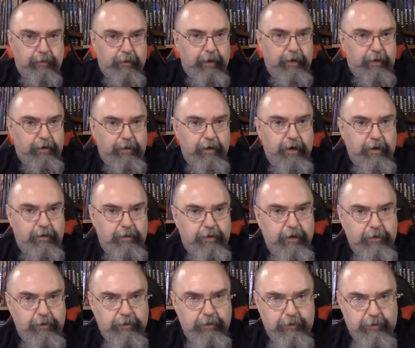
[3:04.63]
it
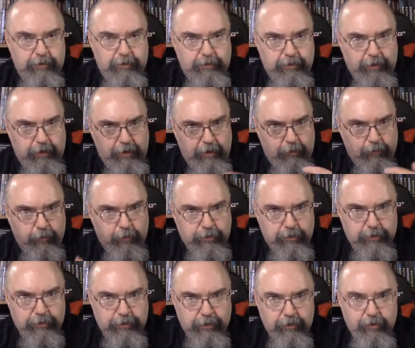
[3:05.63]
touches us and it
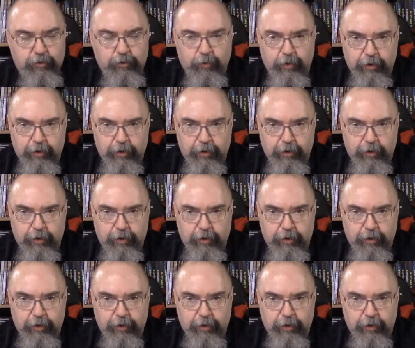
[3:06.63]
reaches into